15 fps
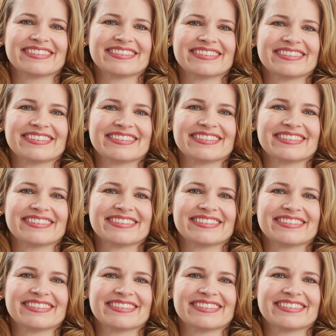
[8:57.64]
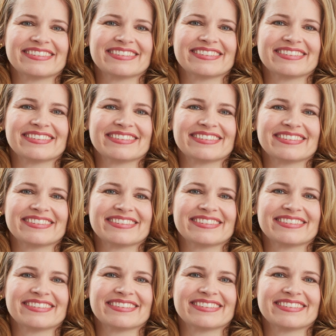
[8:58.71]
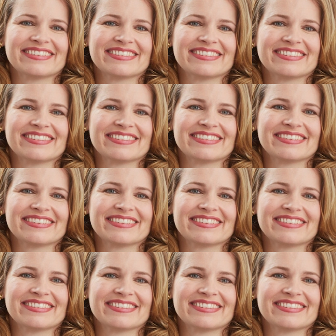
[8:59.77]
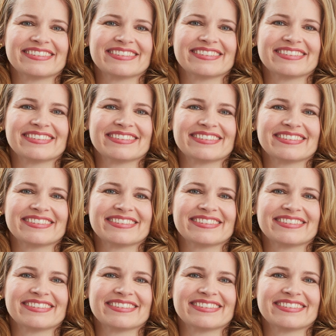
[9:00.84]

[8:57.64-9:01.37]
This person isn't speaking.